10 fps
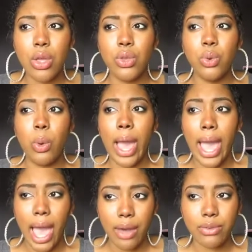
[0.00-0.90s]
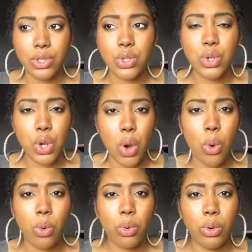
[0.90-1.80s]
You have to
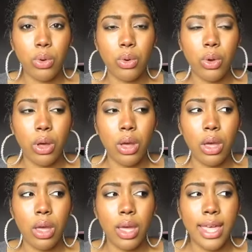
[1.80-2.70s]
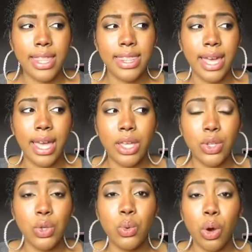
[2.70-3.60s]
know that
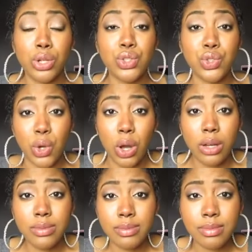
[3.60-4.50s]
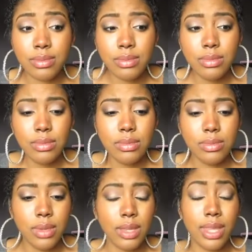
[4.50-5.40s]
you are strong
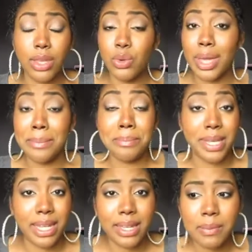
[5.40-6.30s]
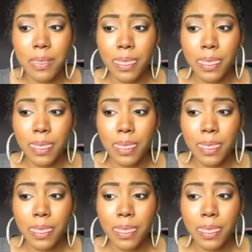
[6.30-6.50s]
that you can beat it.